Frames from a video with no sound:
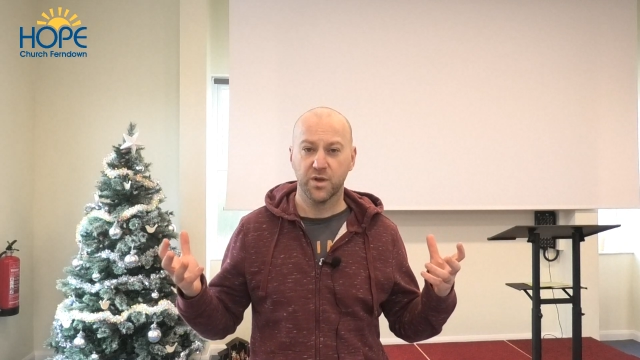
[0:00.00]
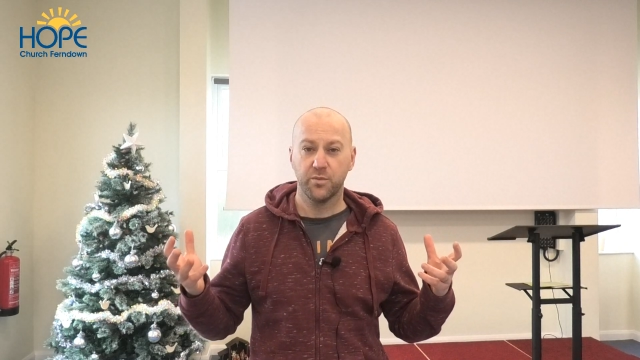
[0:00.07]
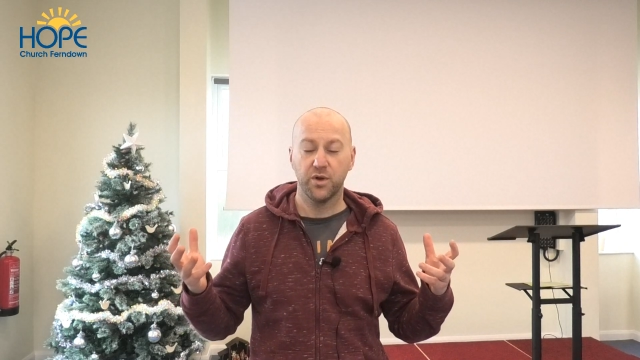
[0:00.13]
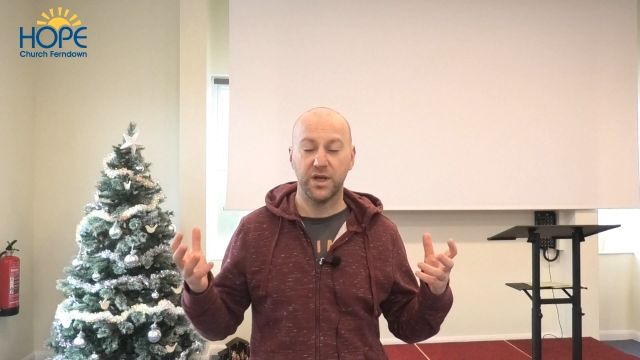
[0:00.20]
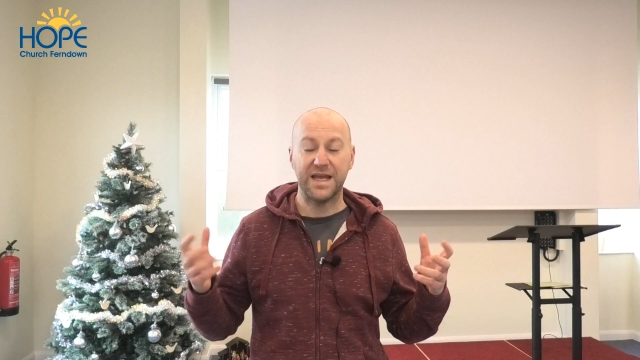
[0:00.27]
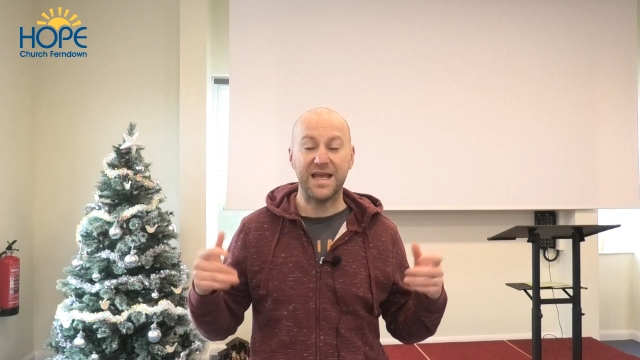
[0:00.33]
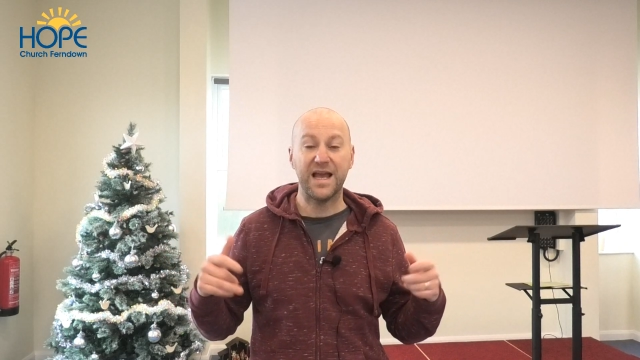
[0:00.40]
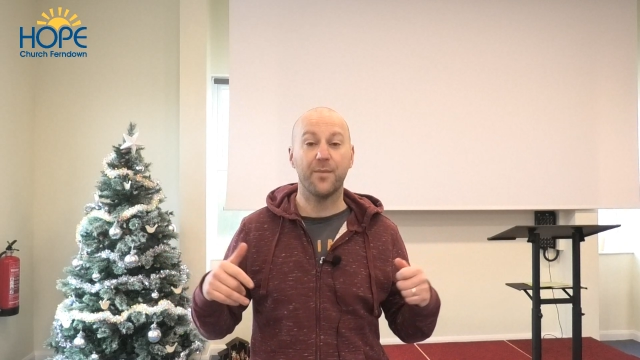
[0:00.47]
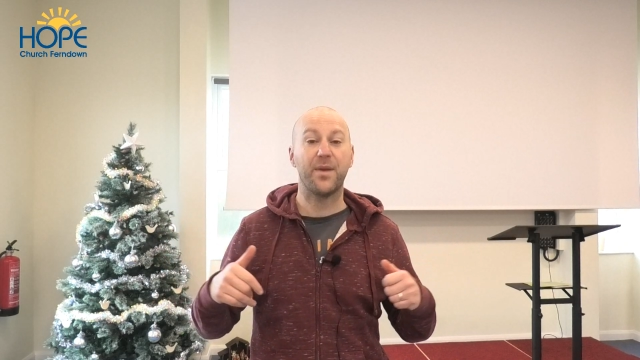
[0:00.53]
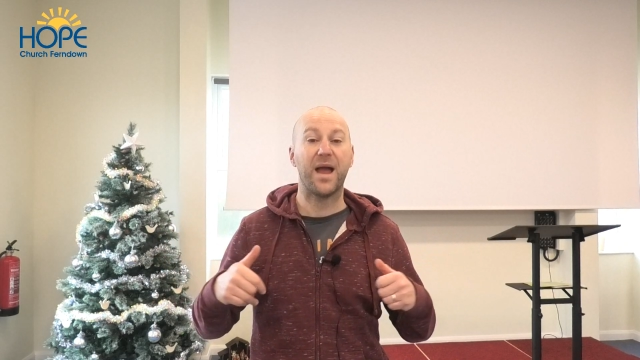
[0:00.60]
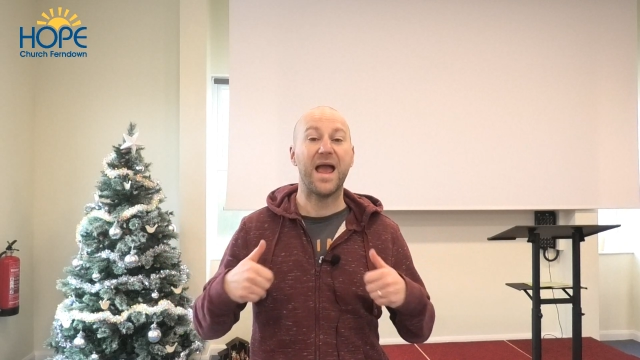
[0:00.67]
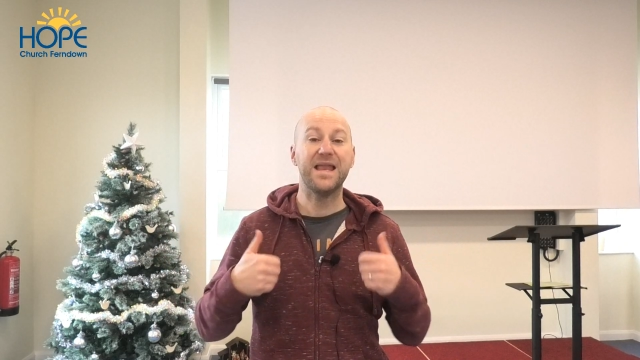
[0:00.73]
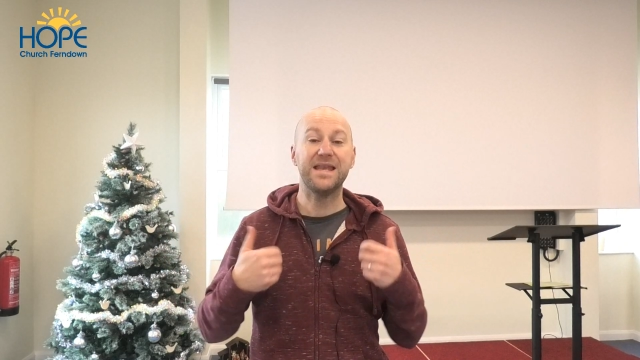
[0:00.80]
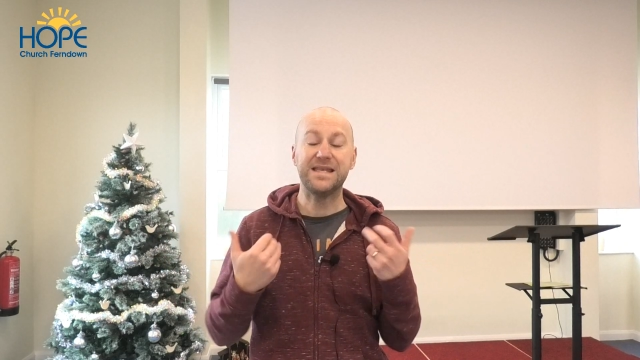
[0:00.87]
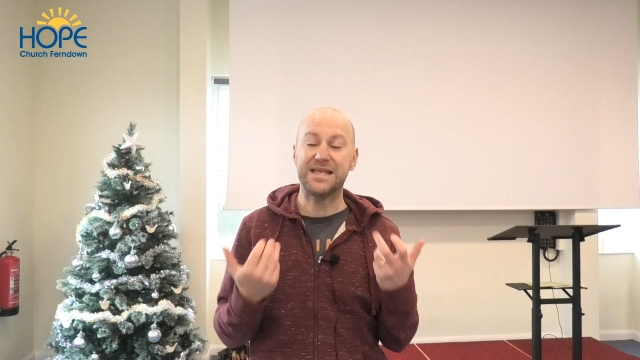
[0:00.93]
But he
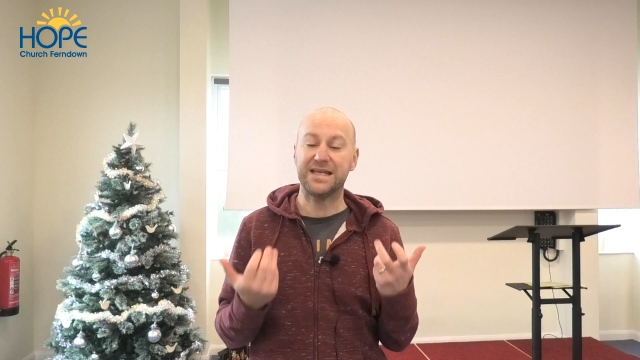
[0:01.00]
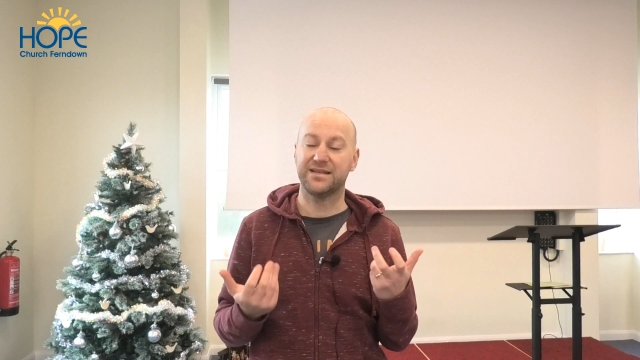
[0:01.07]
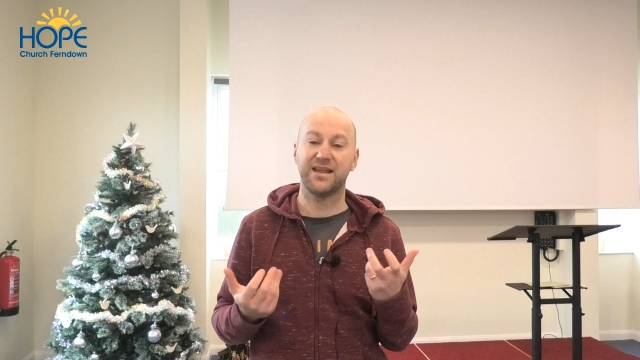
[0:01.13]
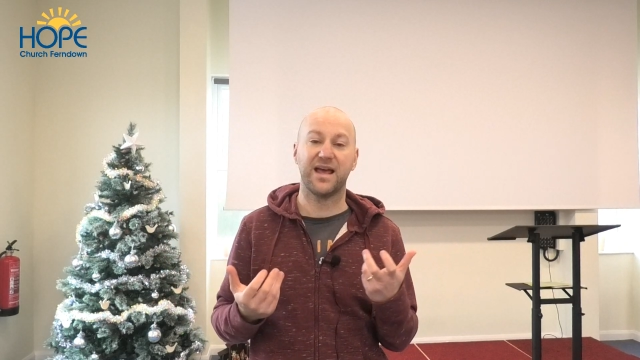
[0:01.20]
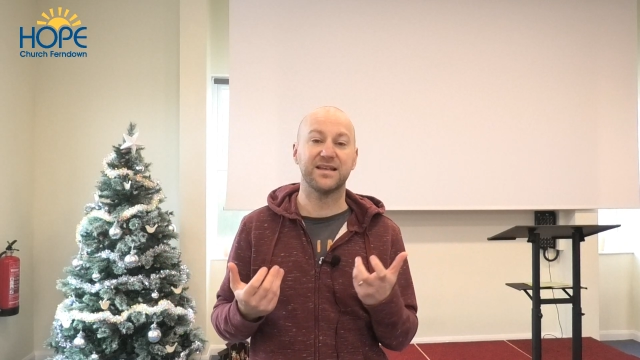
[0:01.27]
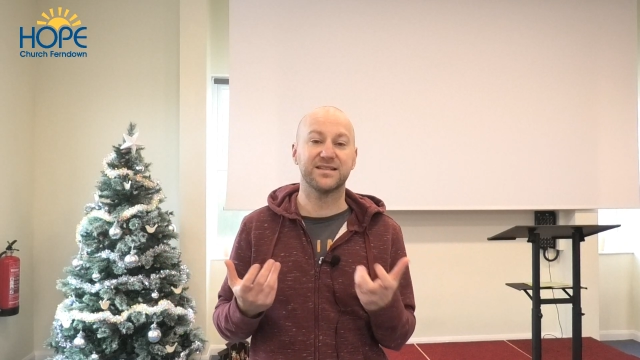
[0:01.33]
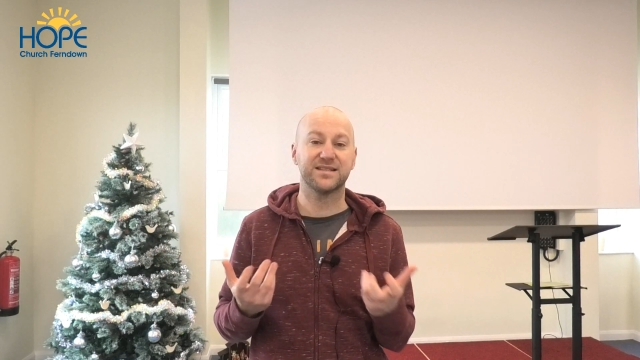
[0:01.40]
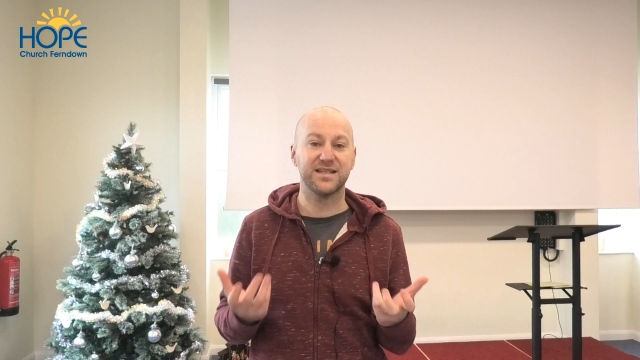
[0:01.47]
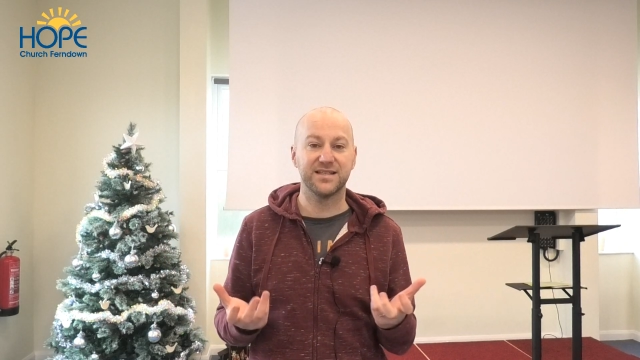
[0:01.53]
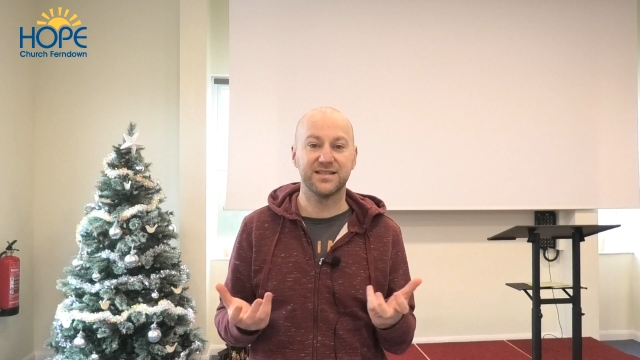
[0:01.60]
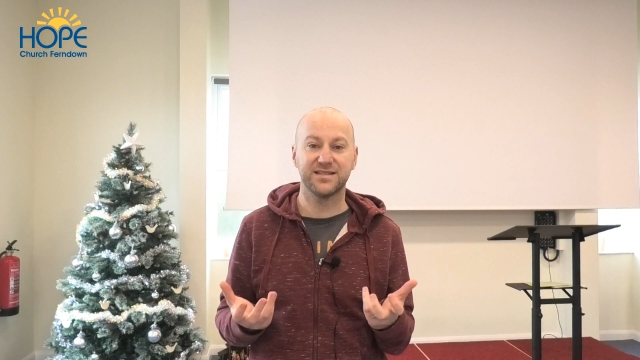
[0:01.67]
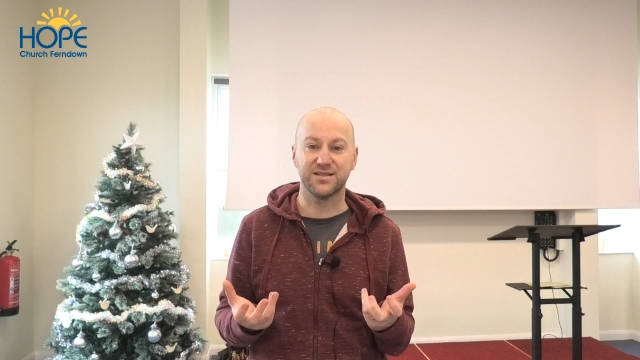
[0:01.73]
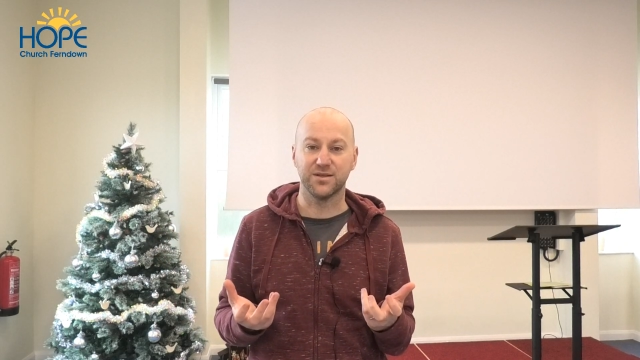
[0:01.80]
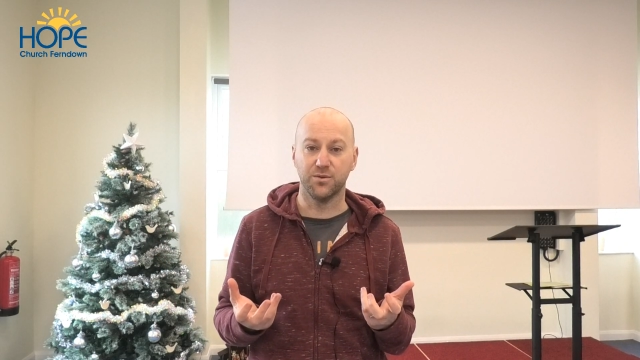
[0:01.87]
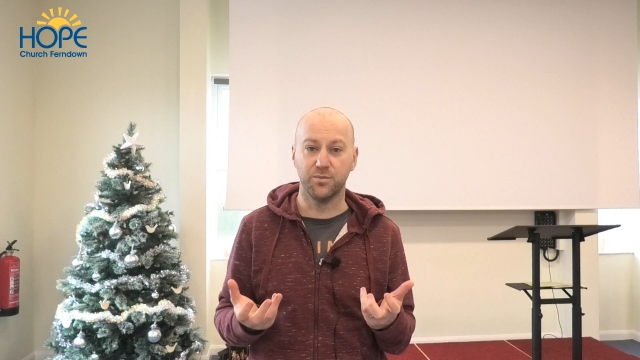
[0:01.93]
upended that
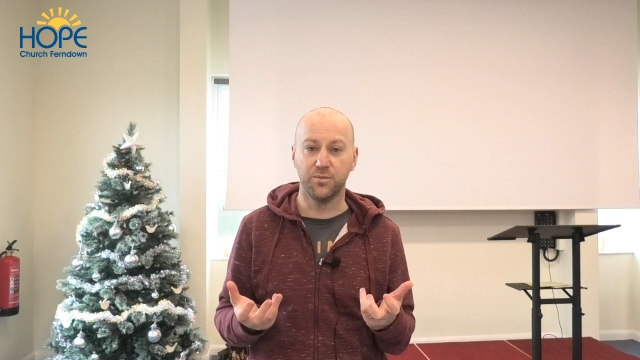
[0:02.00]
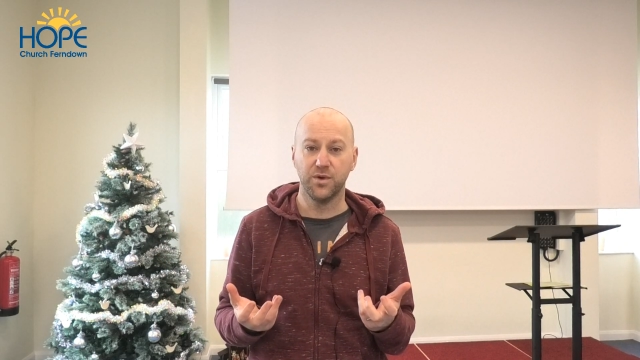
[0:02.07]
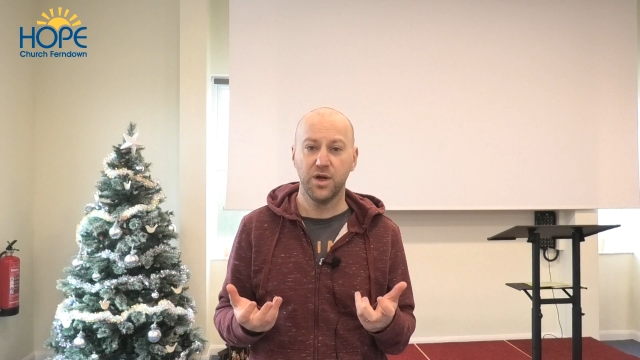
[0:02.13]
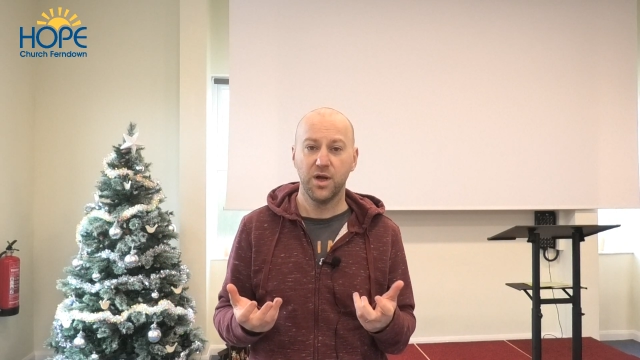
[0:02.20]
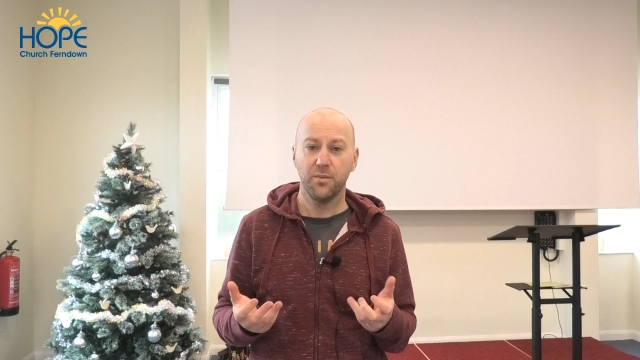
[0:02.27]
system